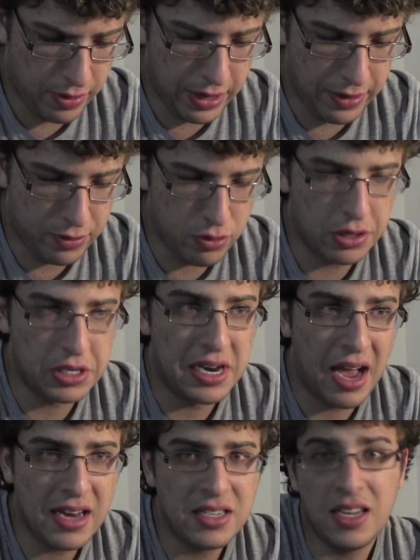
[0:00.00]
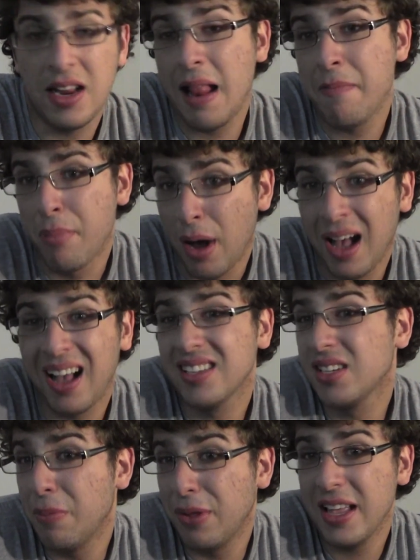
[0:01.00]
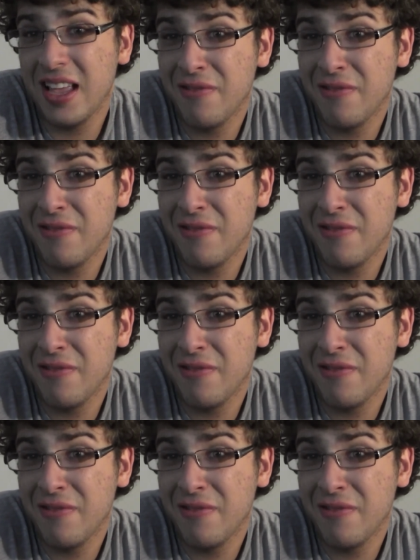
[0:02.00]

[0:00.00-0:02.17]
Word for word: in 2019 and possibly